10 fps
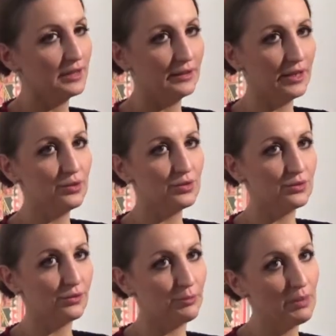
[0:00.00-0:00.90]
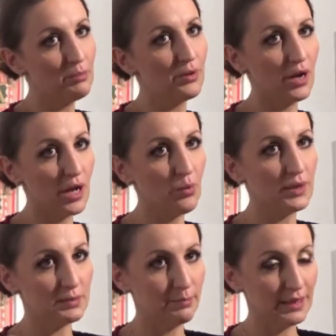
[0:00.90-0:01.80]
they used to remember how
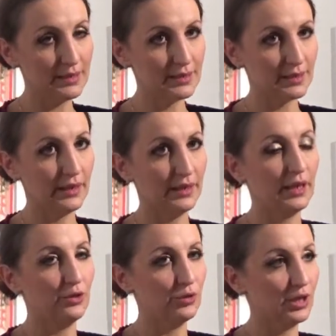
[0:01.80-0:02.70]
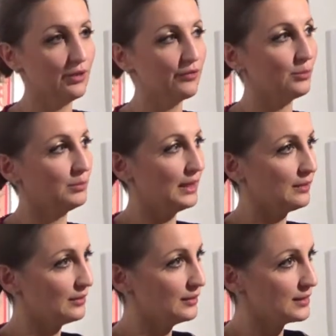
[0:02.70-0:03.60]
was Palestine, and you came from that
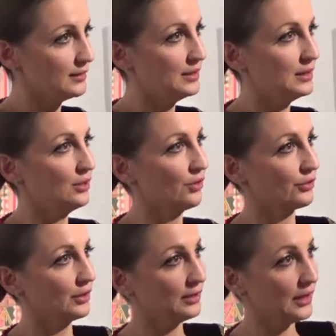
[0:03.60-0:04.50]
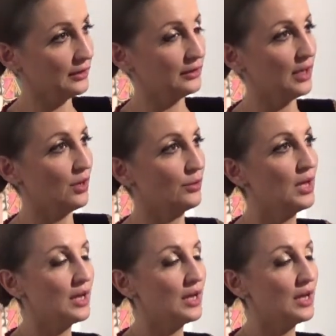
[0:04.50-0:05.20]
city or that town,